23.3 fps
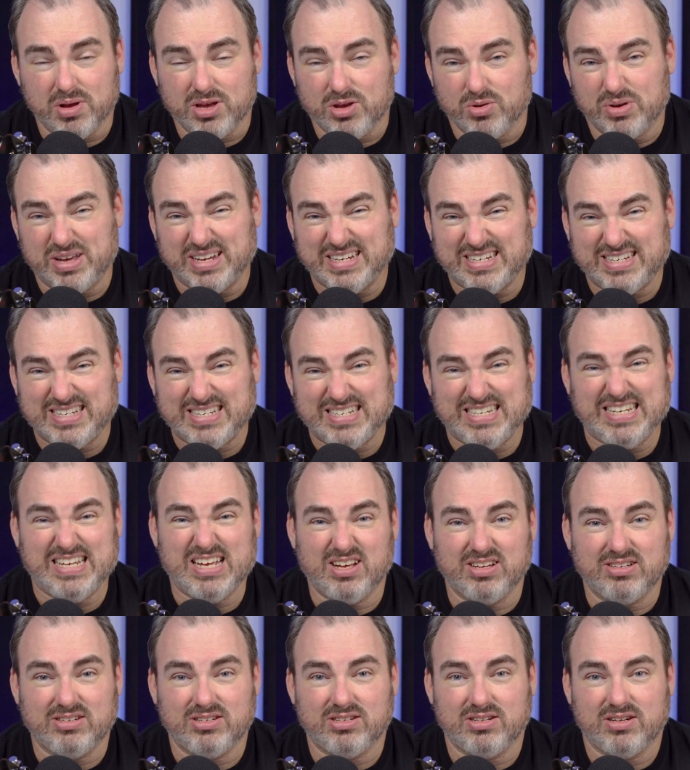You can see
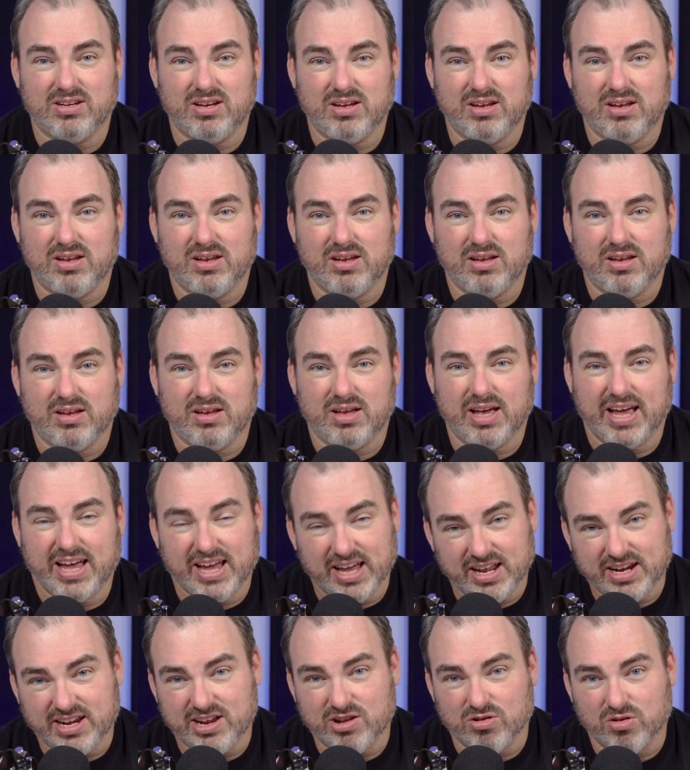us
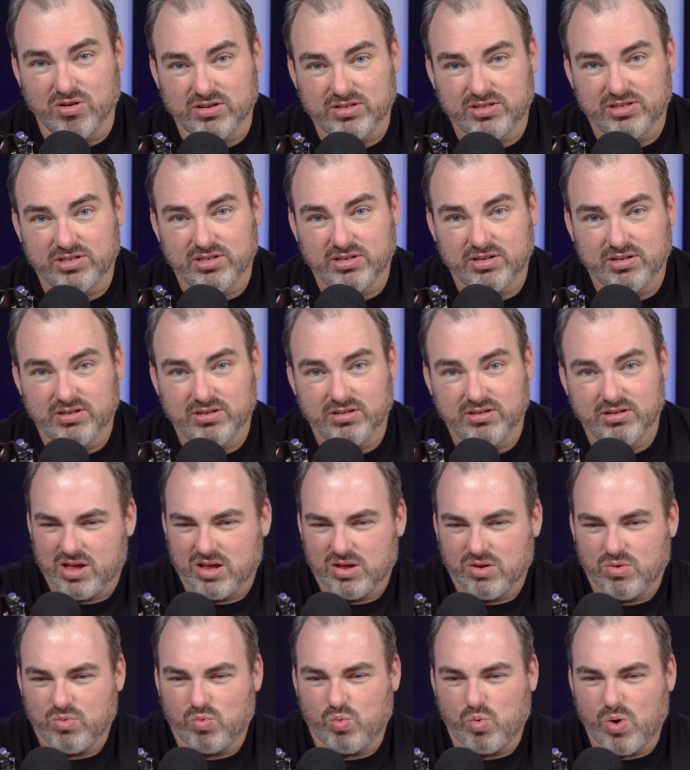and hear us.
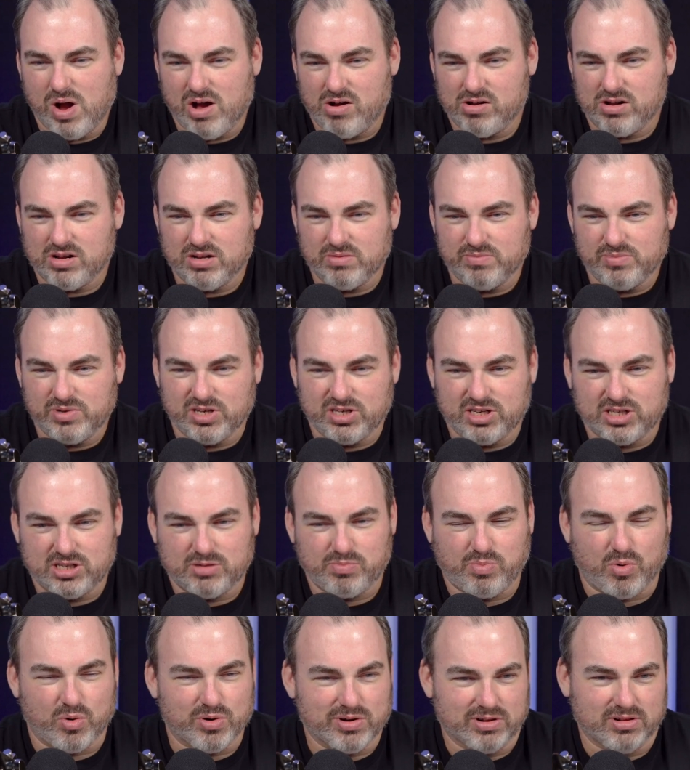Welcome to
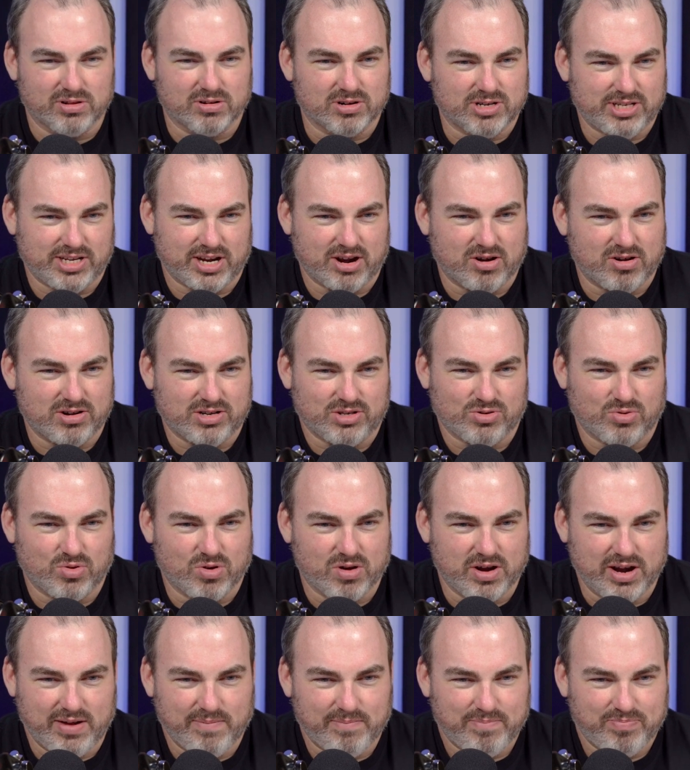spoiler
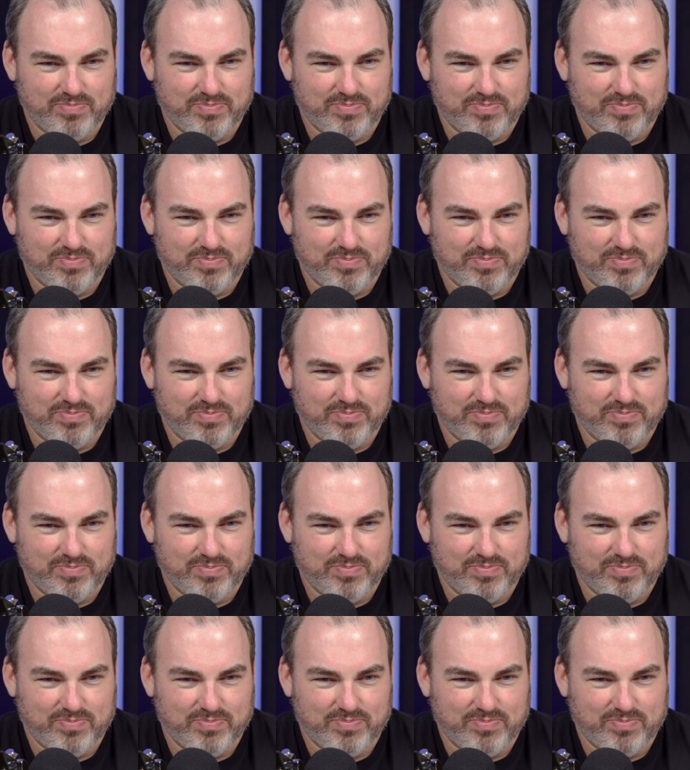territory.